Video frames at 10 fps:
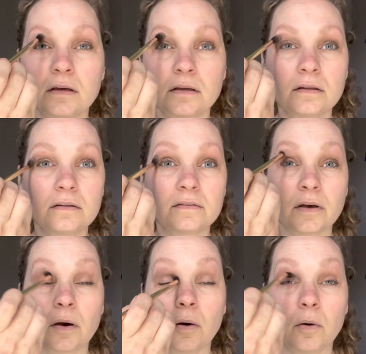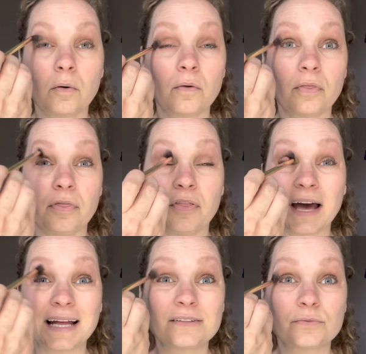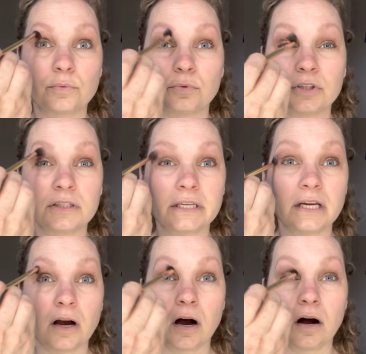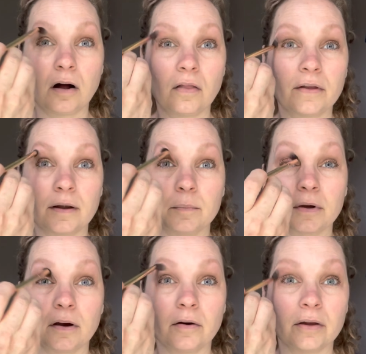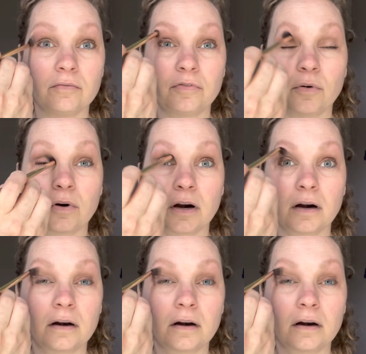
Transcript: So that's really all that I'm going for,